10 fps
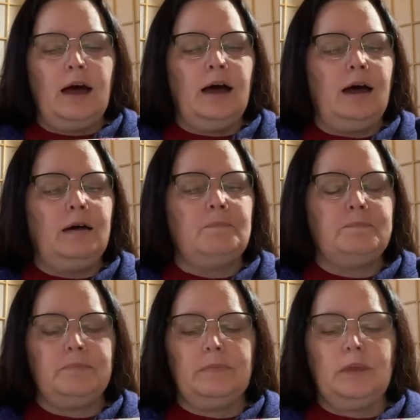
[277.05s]

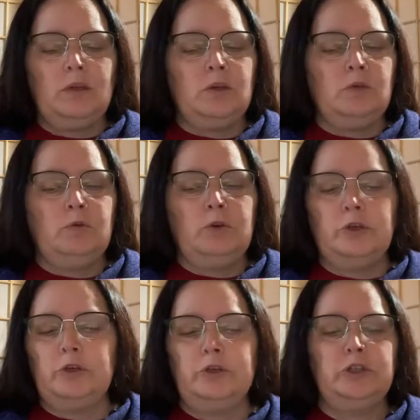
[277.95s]
Um, you
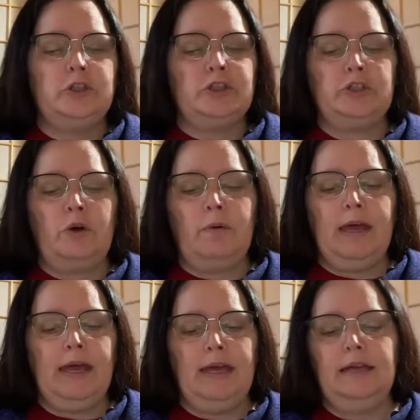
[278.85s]
could just go
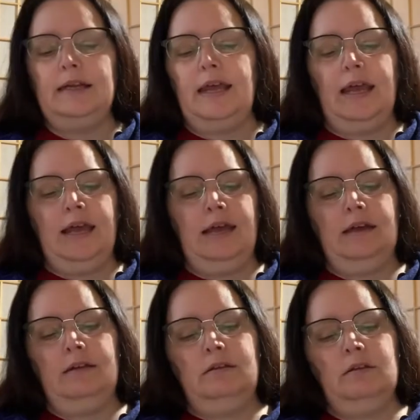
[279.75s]
ahead
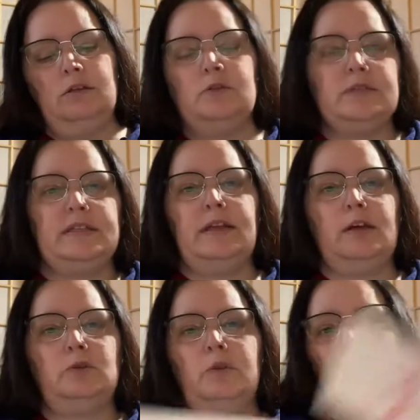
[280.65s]
and use the
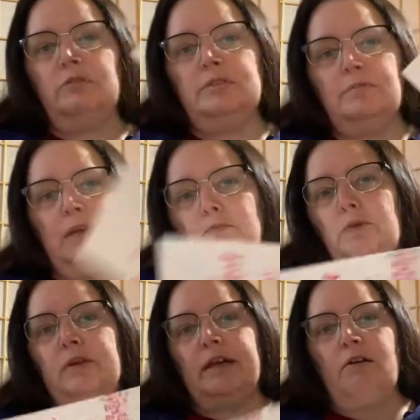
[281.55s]
natural colors and make them
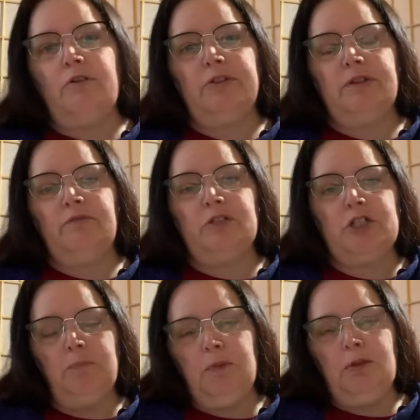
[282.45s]
look like all the different
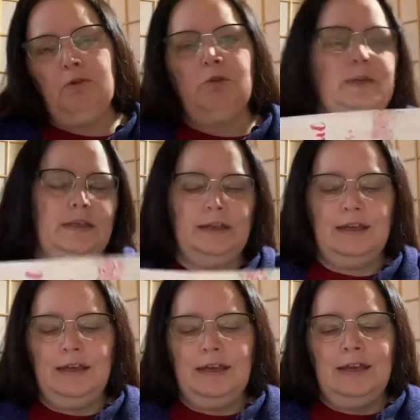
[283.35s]
sheep that you're doing.
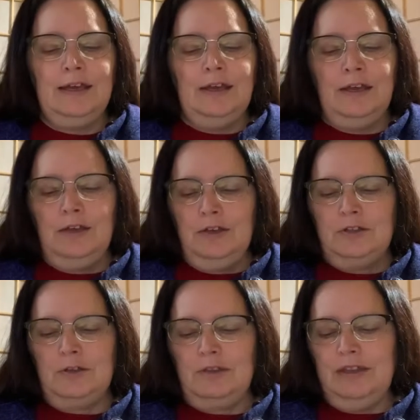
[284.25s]

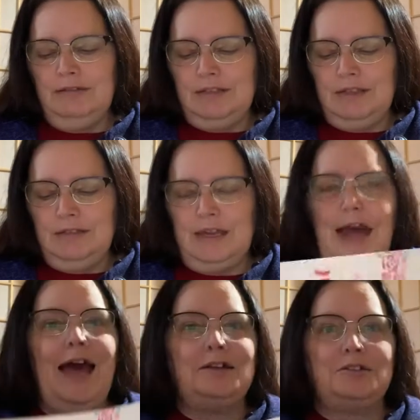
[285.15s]
So this is
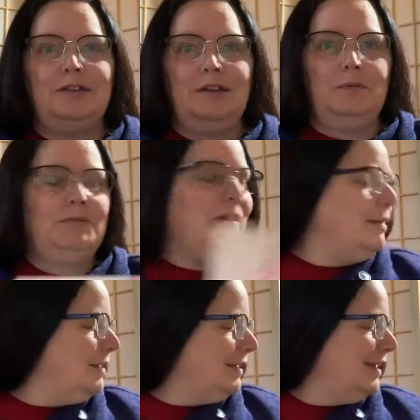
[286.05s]
actually going to be fun.